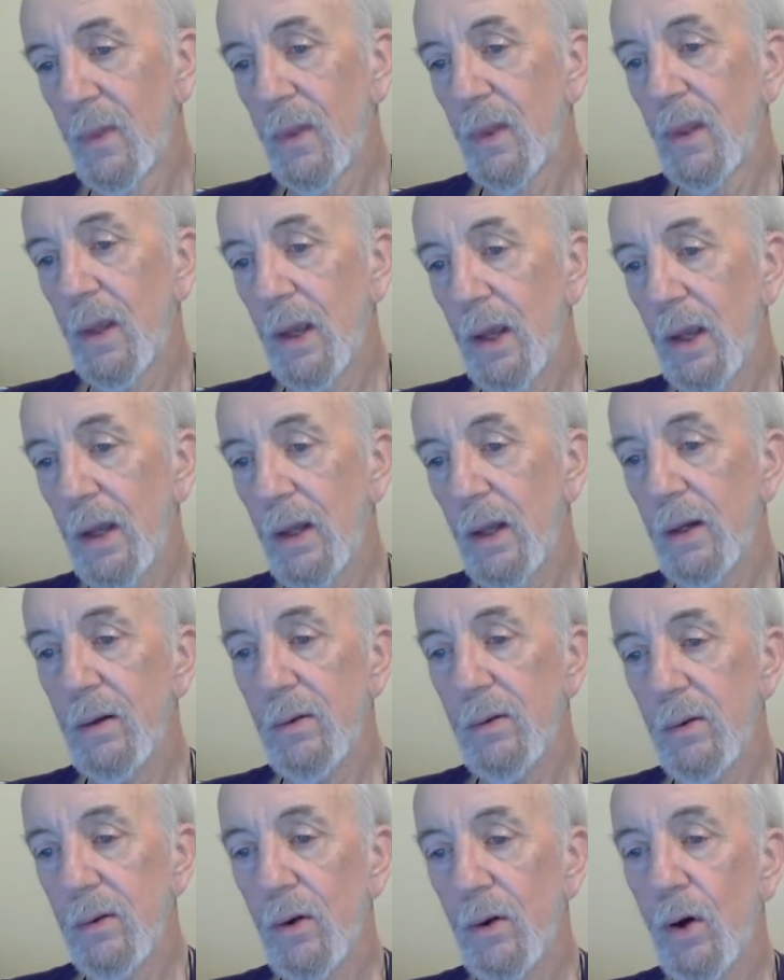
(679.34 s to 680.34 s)
And
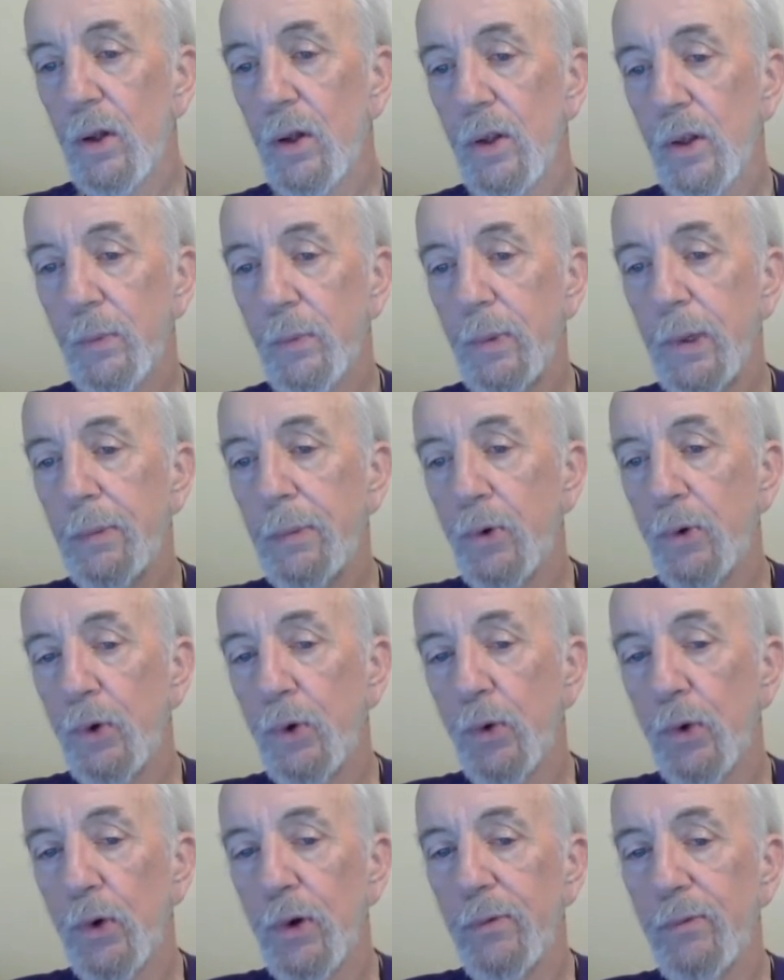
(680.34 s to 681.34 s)
all the people
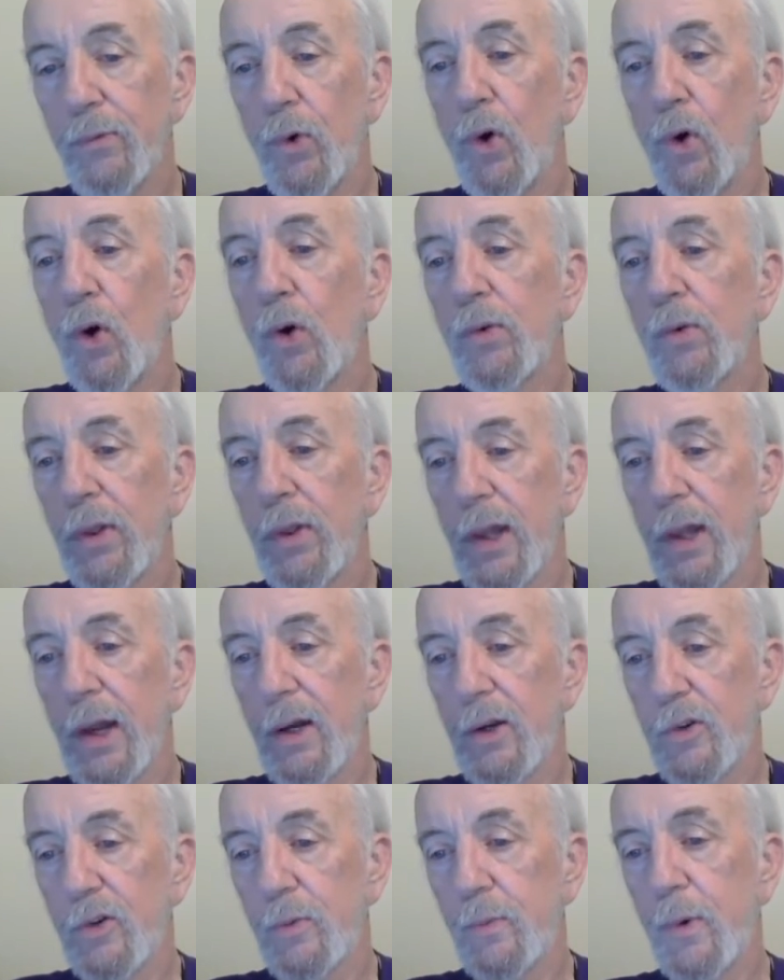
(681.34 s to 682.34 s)
who were involved in that
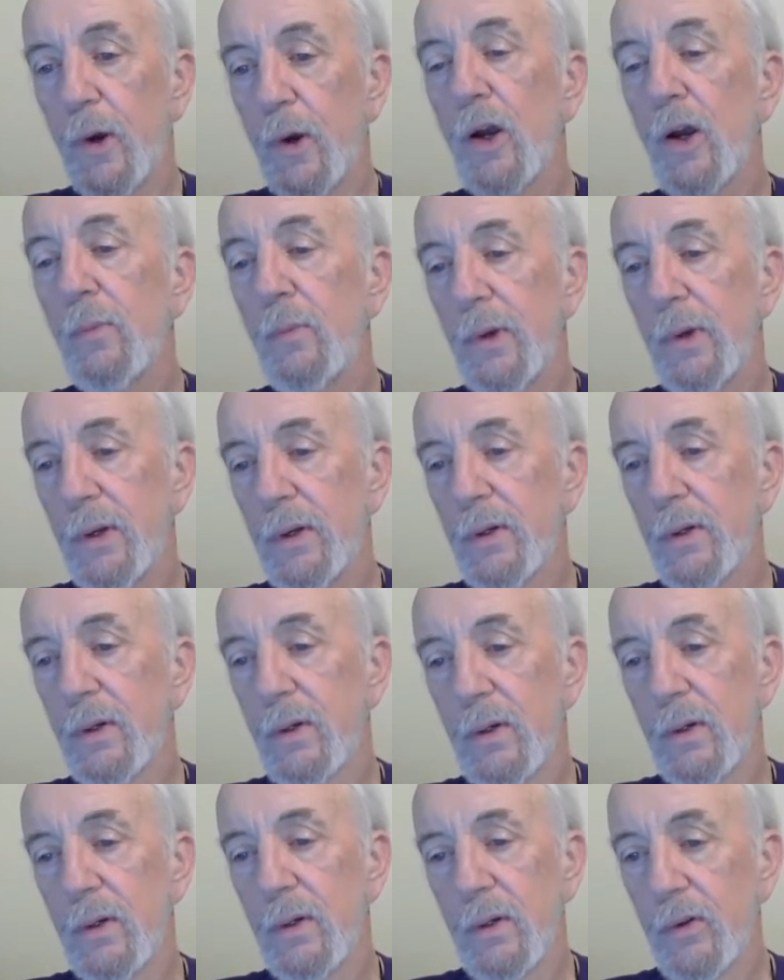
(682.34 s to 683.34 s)
experiment
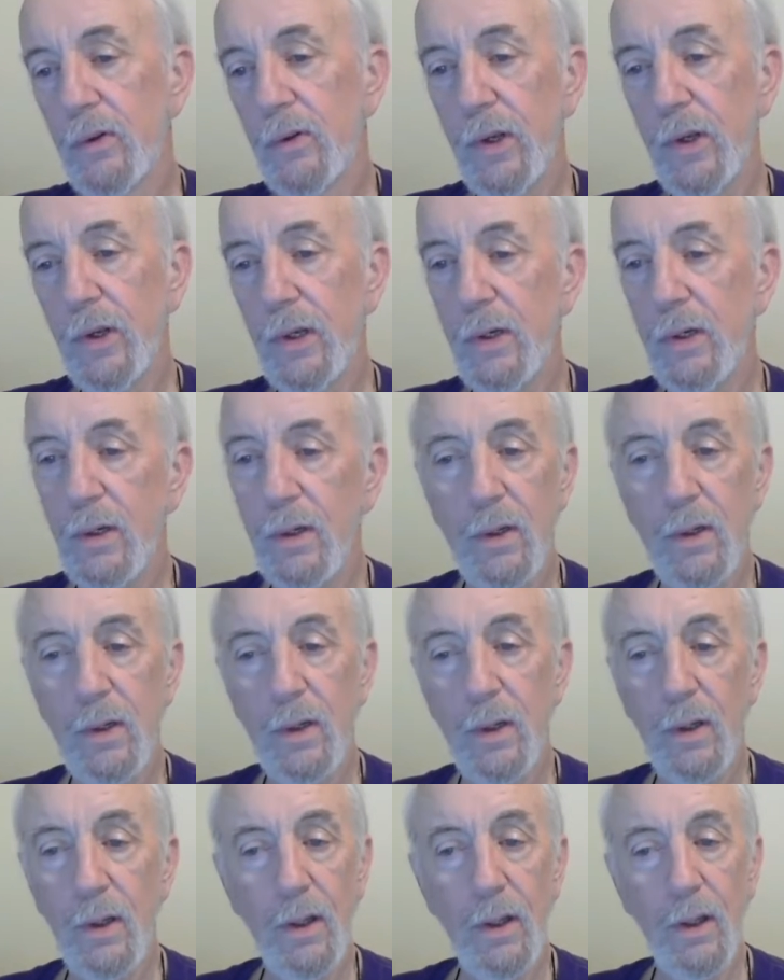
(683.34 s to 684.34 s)
said,
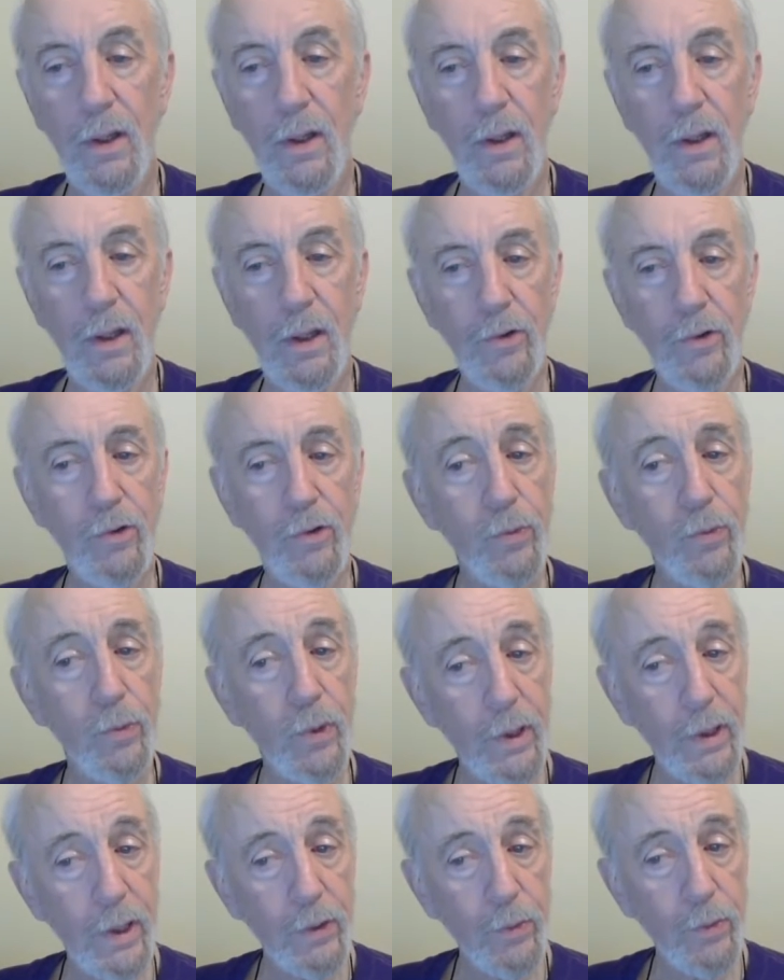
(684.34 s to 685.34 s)
this is
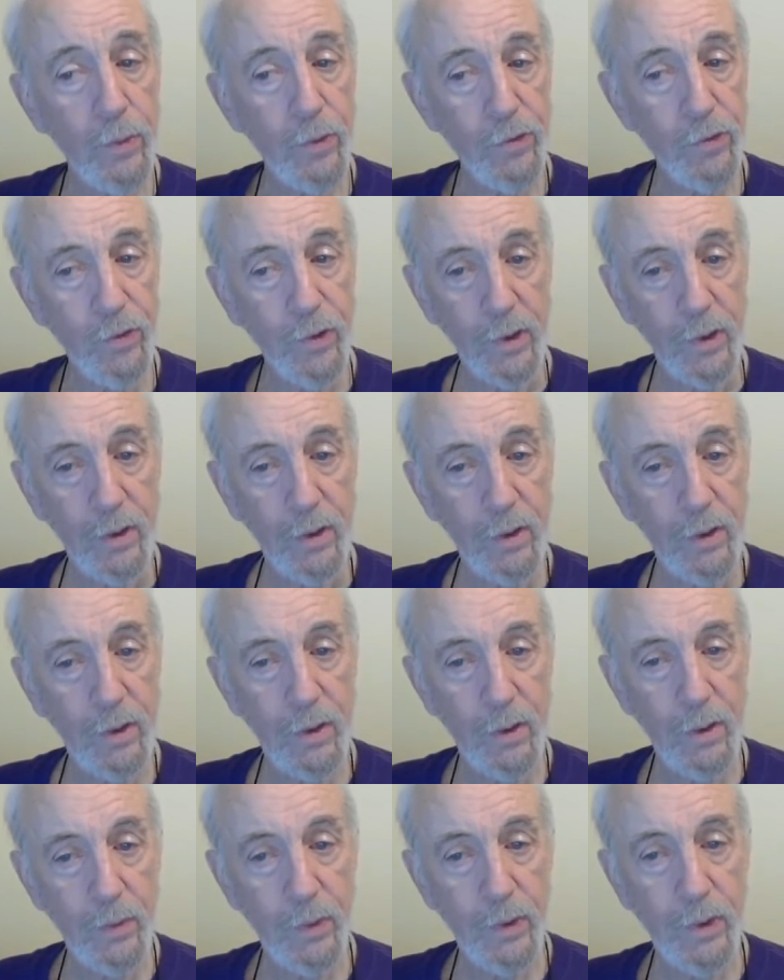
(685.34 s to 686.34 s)
really interesting.
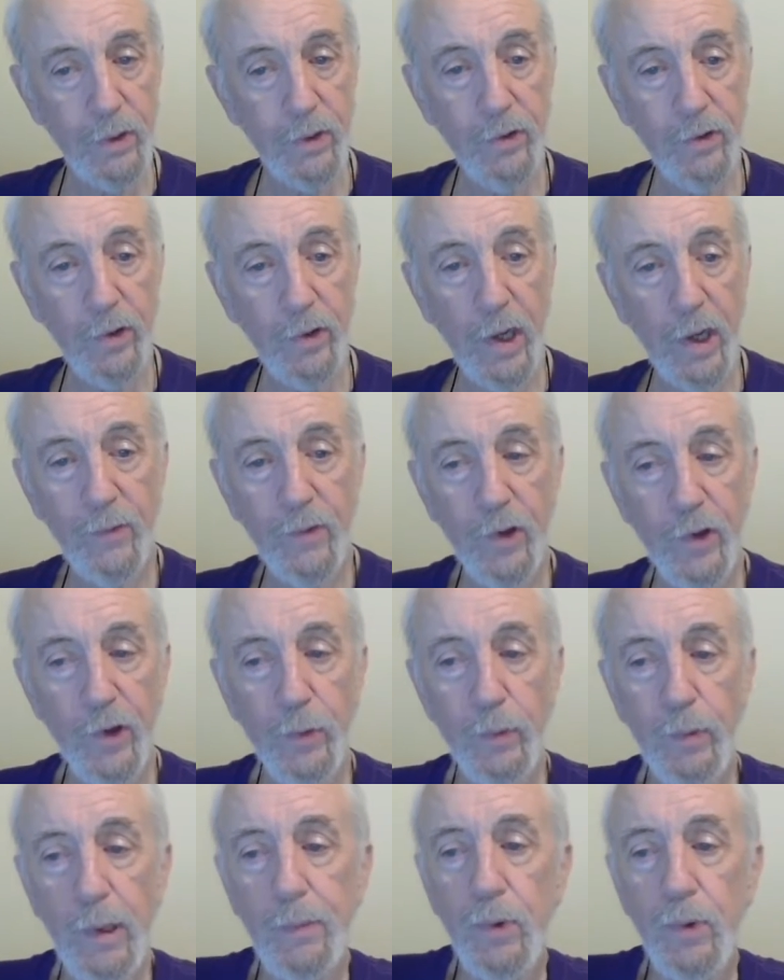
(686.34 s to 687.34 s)
We just have these
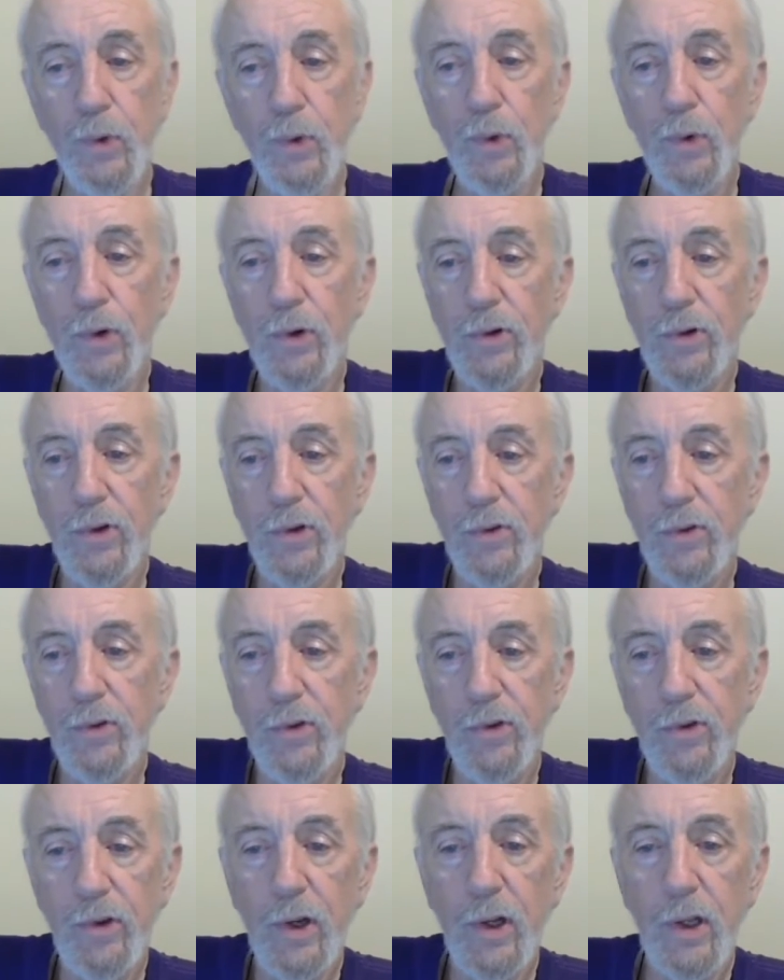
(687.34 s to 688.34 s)
people who are just
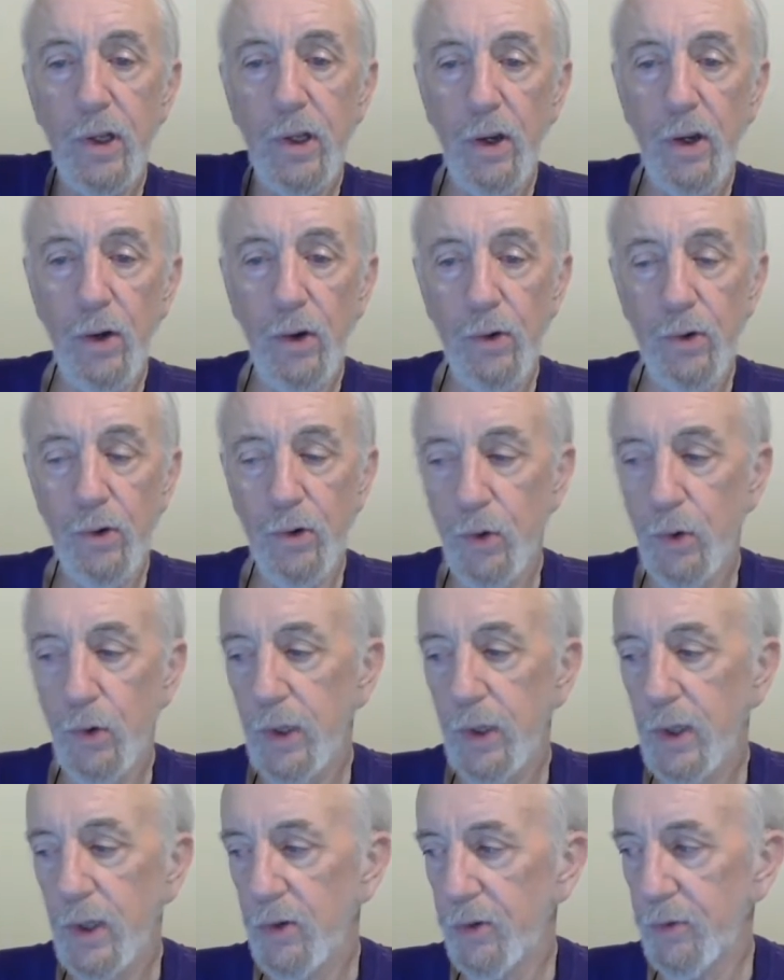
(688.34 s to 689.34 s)
sitting here
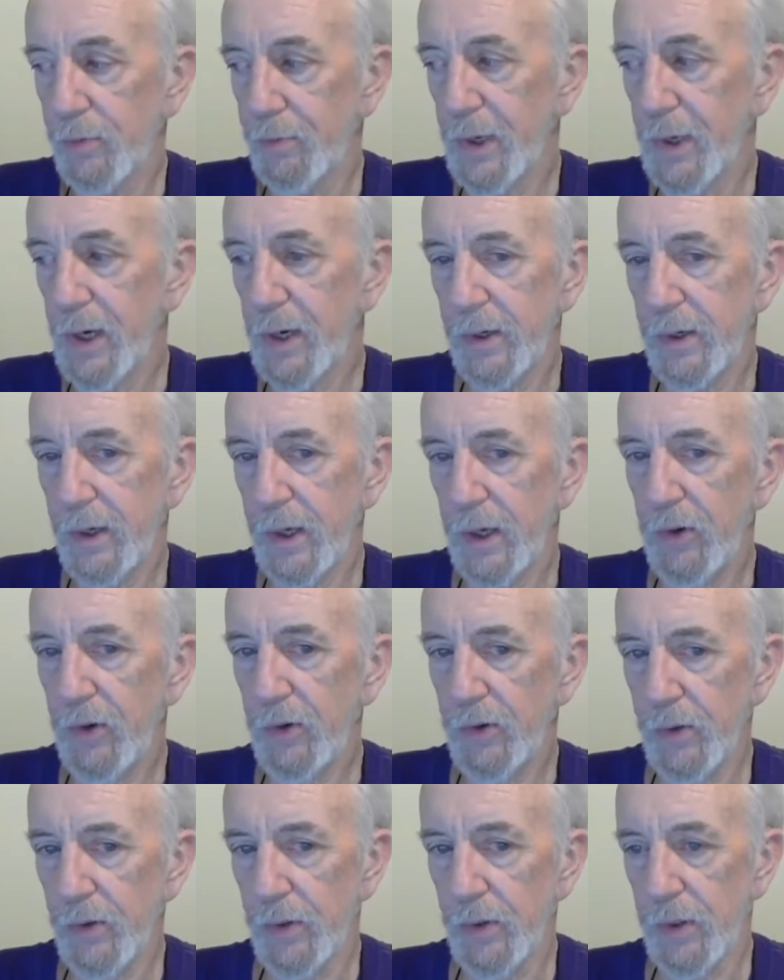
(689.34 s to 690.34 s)
doing this
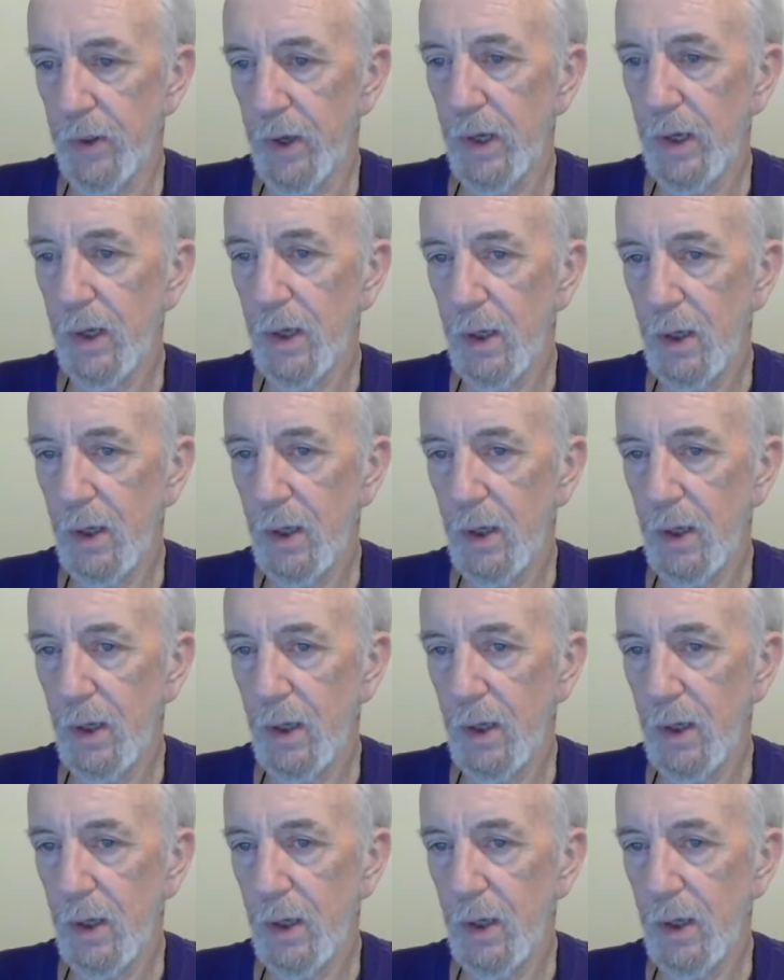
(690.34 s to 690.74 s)
meditation thing,